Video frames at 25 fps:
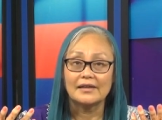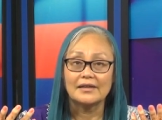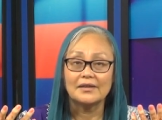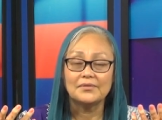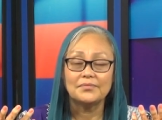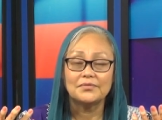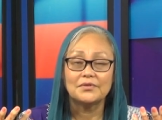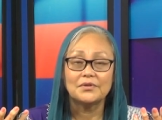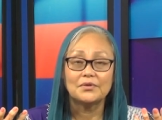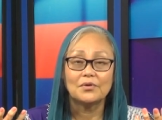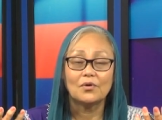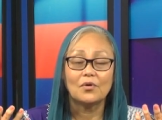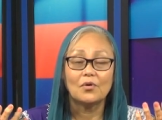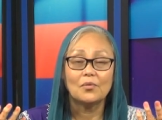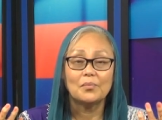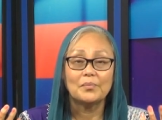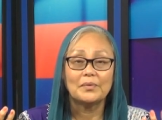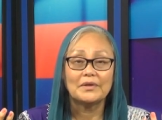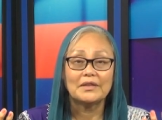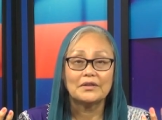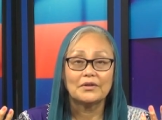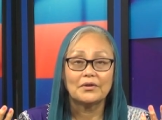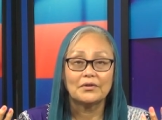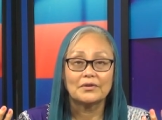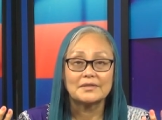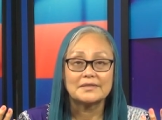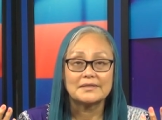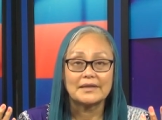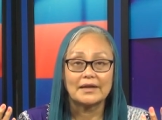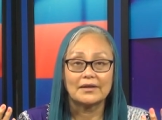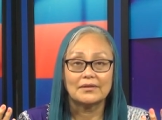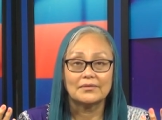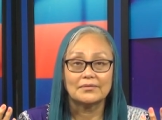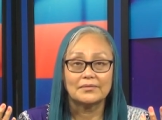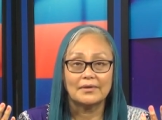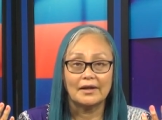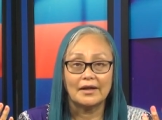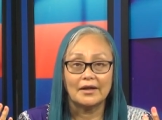If you open
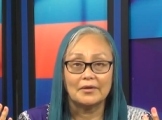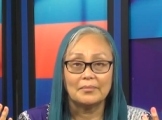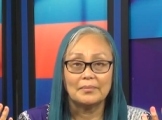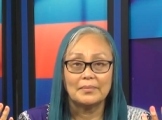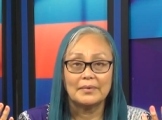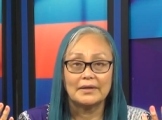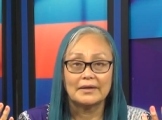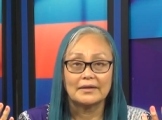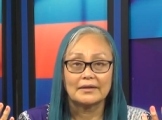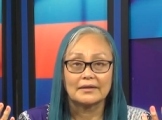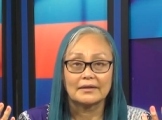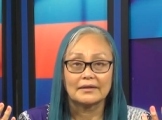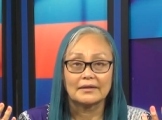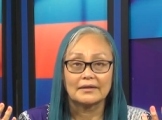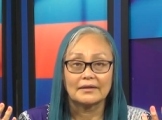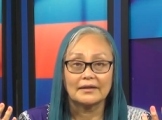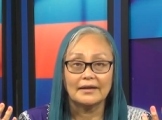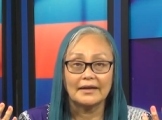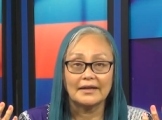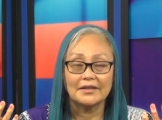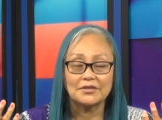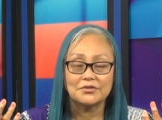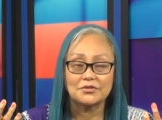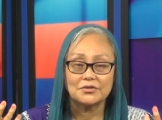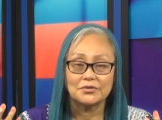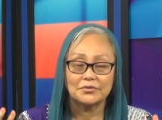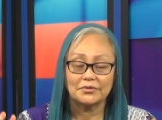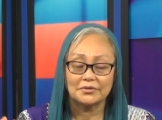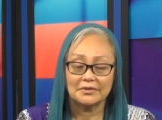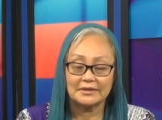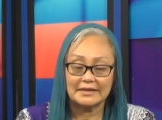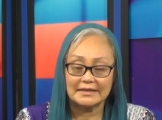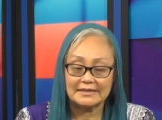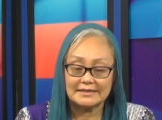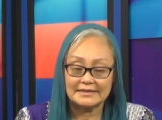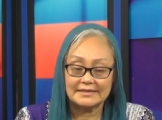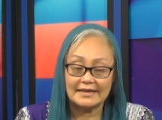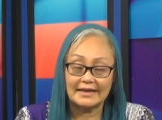yourself up and
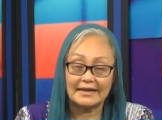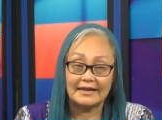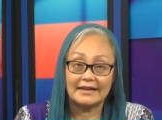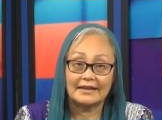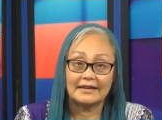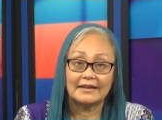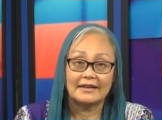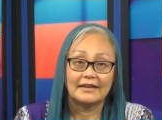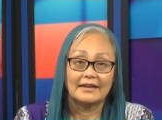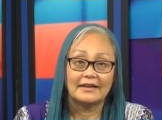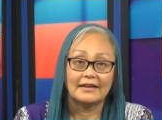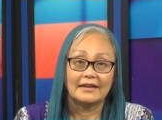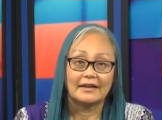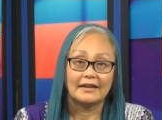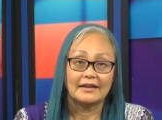truly say,